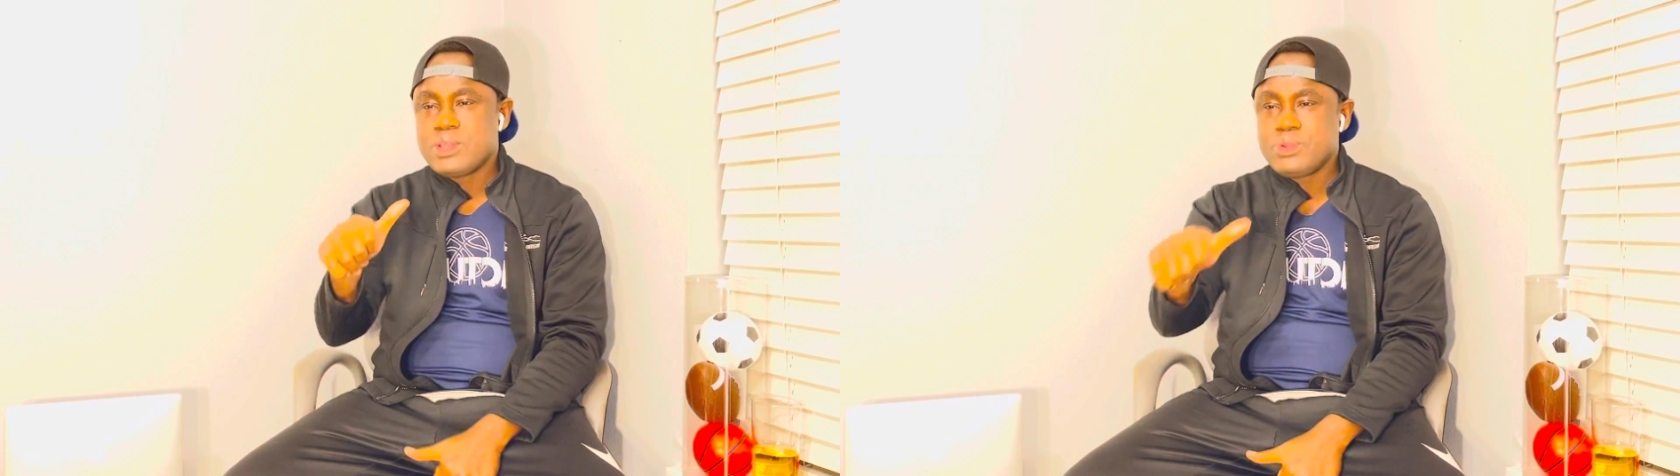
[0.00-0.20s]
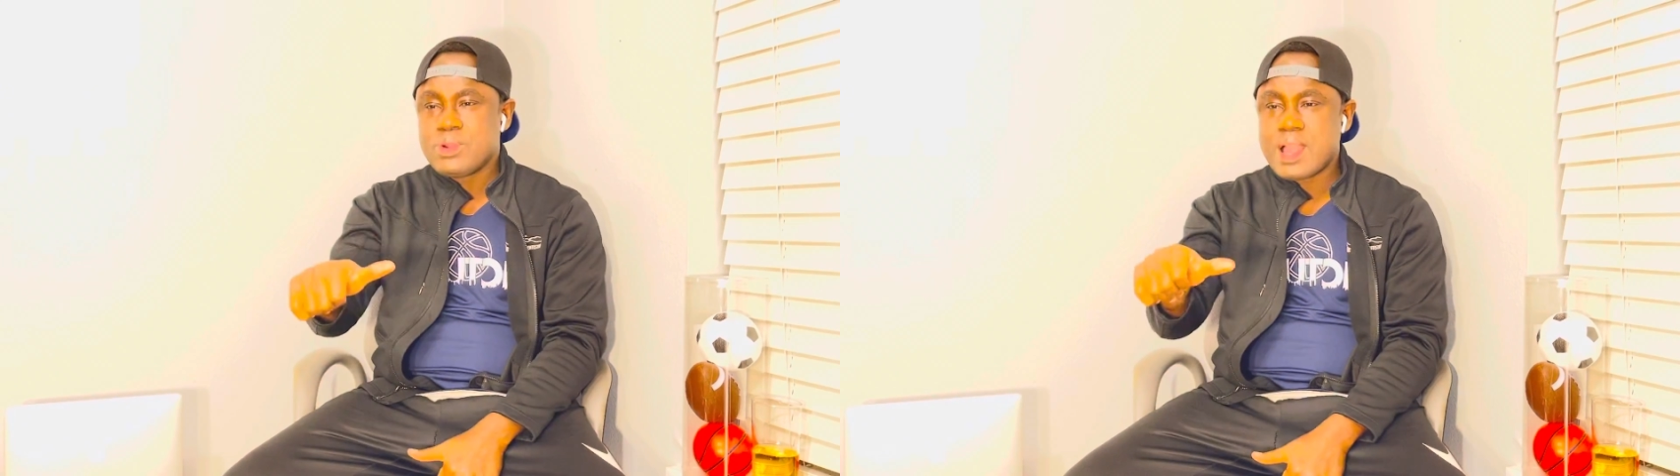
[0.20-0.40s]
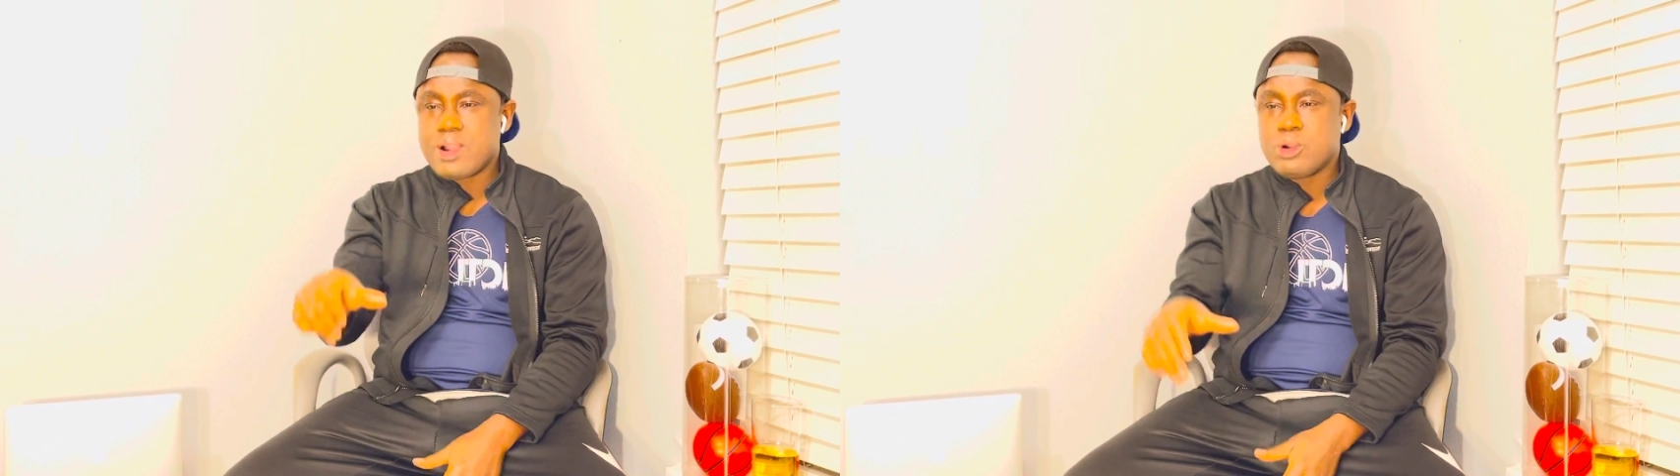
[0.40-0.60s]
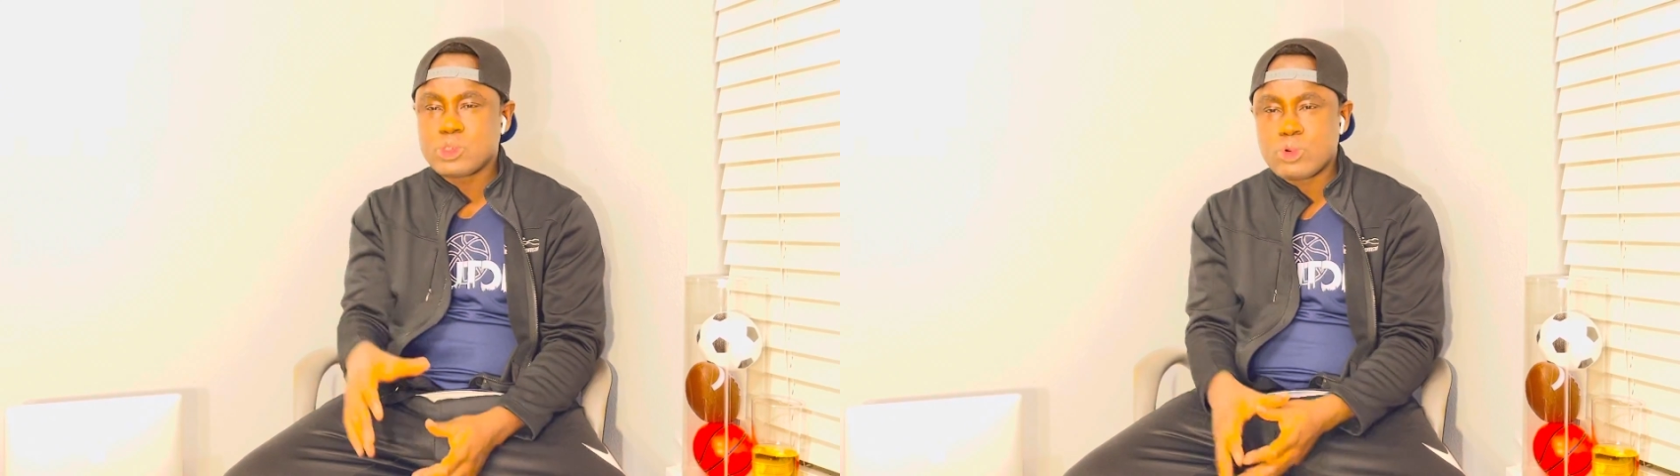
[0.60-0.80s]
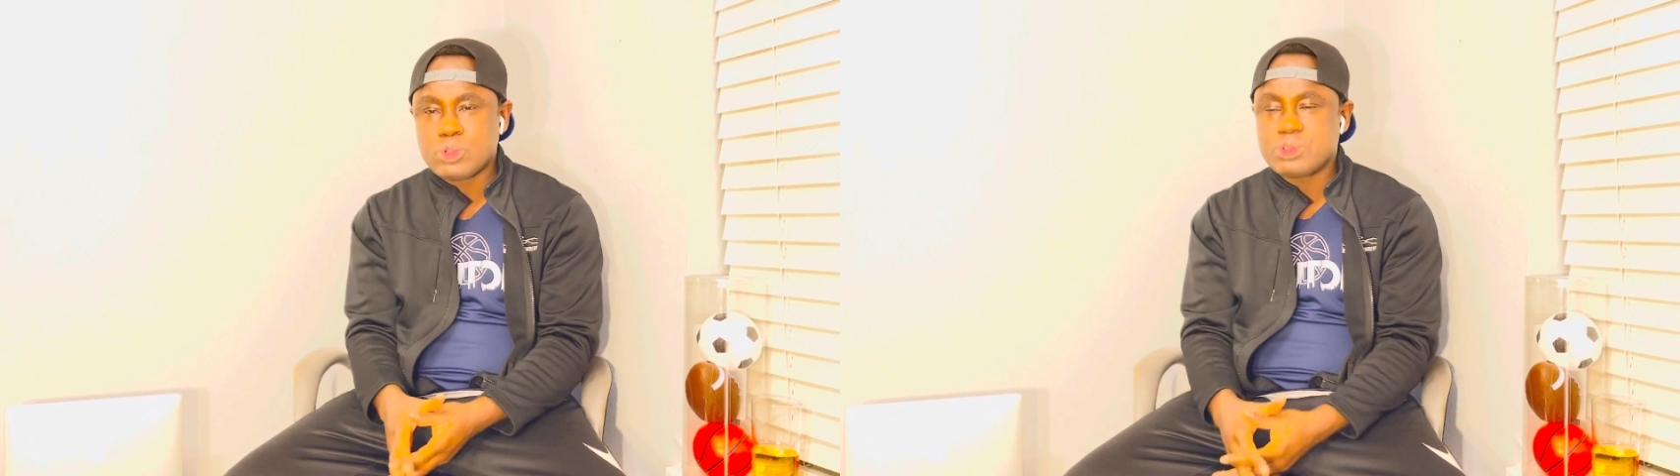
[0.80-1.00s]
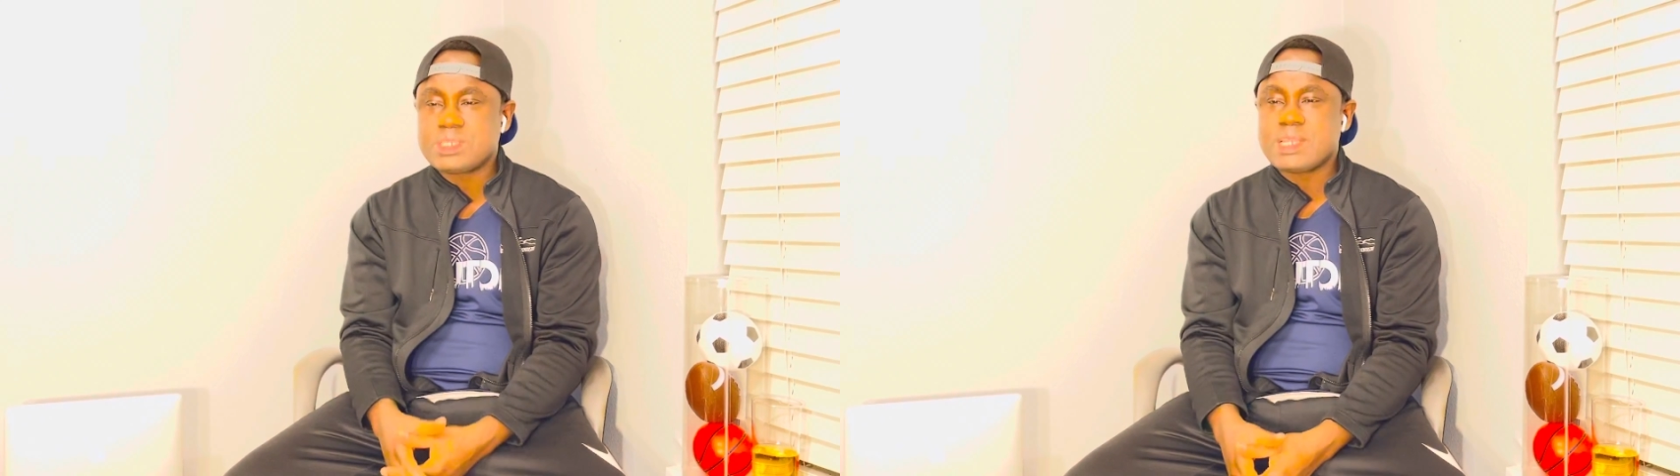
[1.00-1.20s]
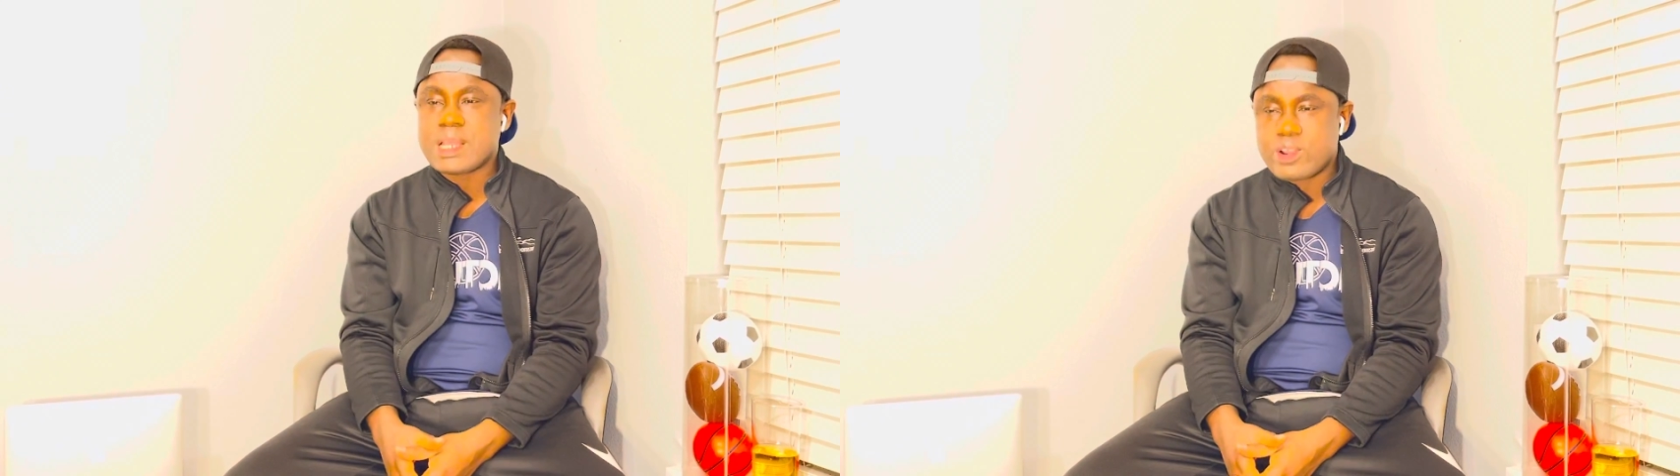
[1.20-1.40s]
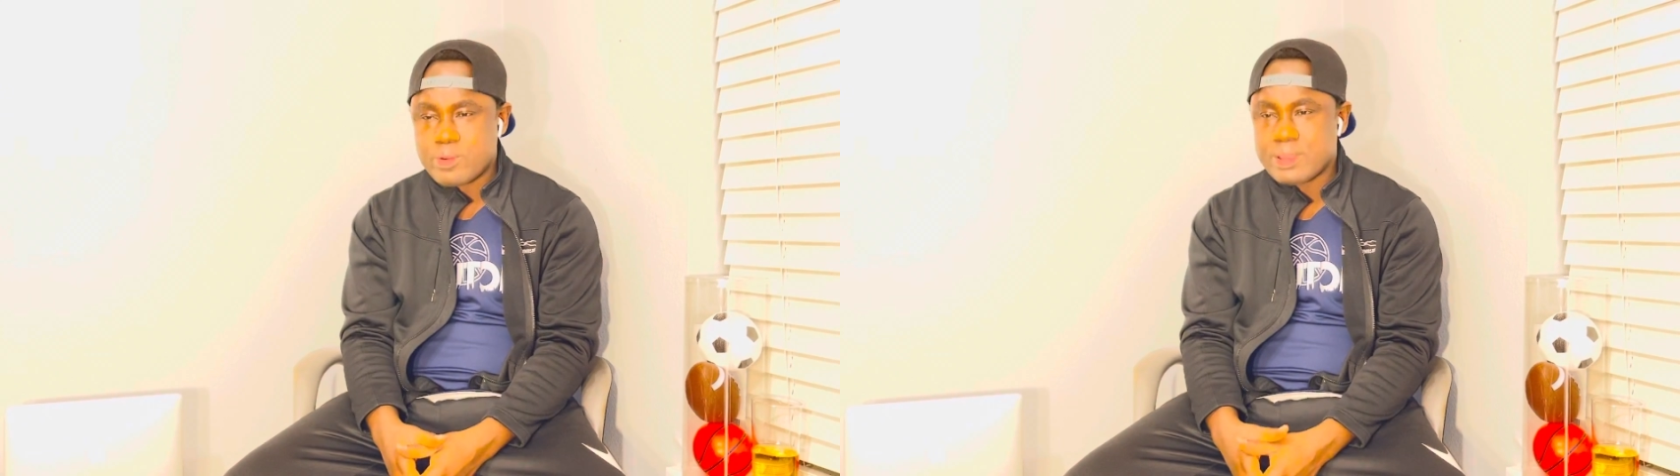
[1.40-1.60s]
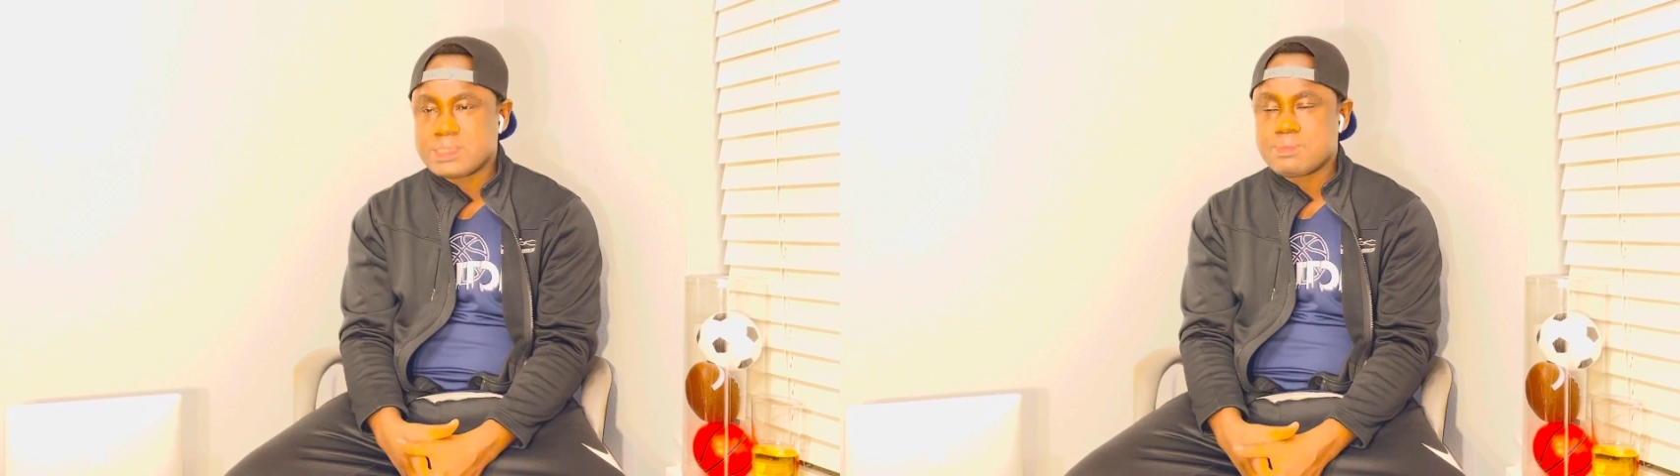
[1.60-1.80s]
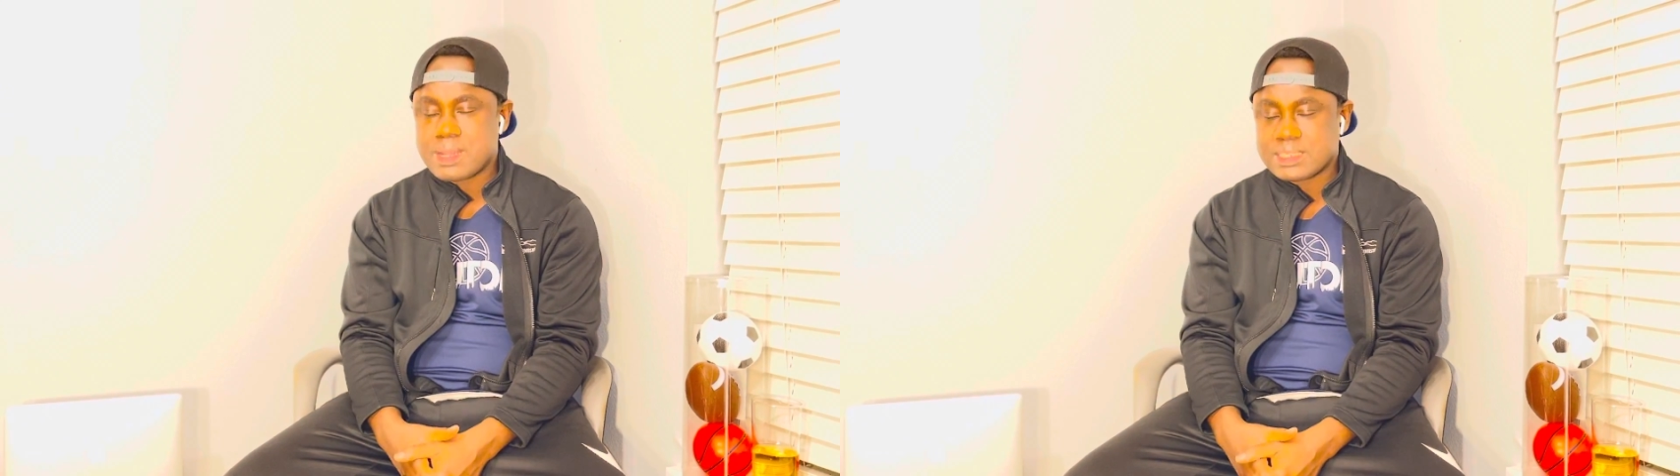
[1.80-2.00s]
you are also going to see a
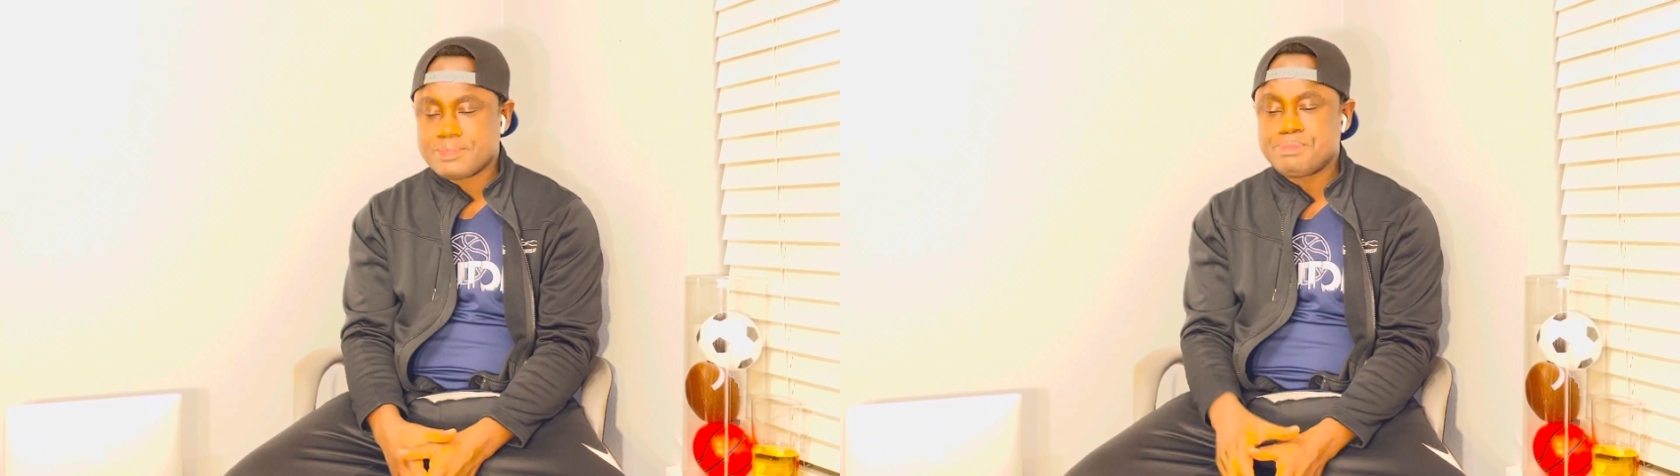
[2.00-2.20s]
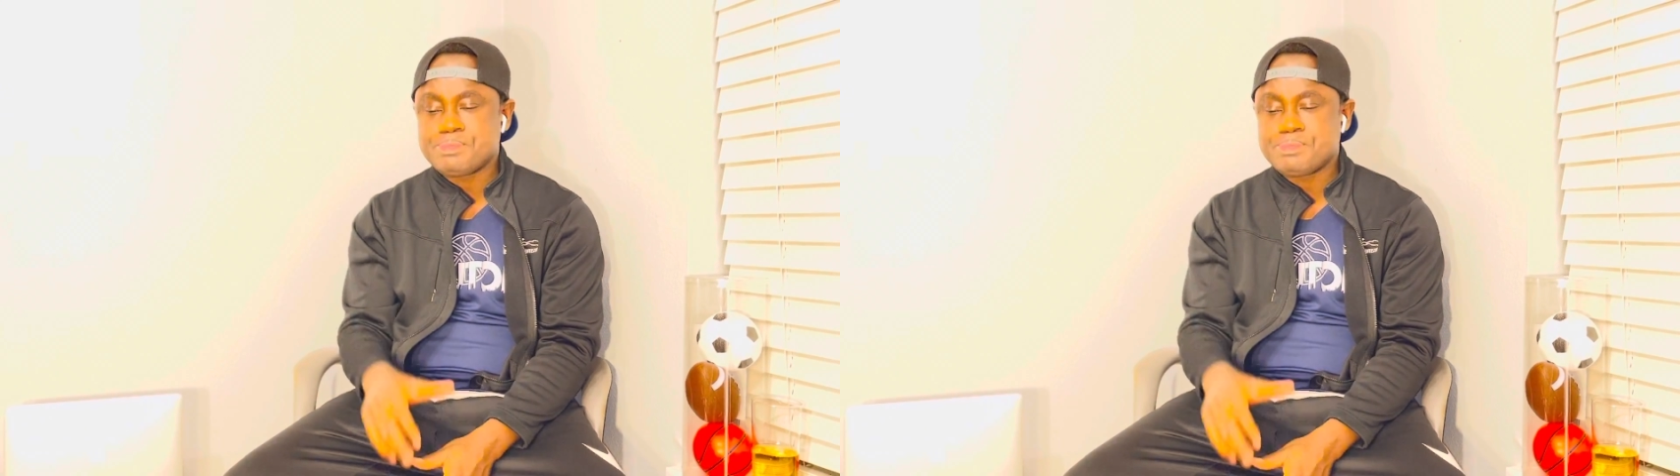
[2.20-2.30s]
comment button.